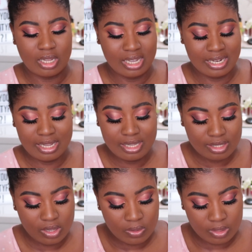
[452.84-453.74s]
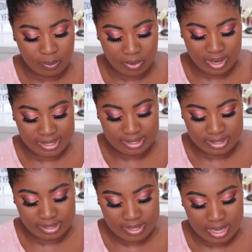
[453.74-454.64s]
It is on the pricier
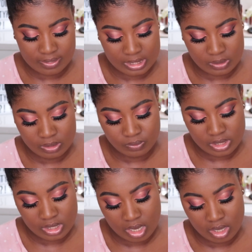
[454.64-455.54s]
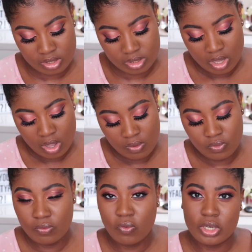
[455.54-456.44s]
side. This one retails
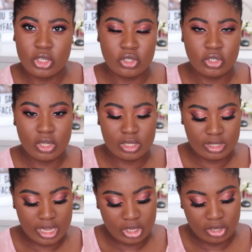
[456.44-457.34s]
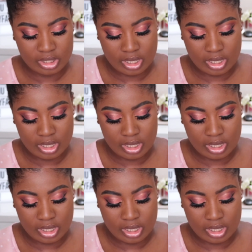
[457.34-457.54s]
for $42 AUD.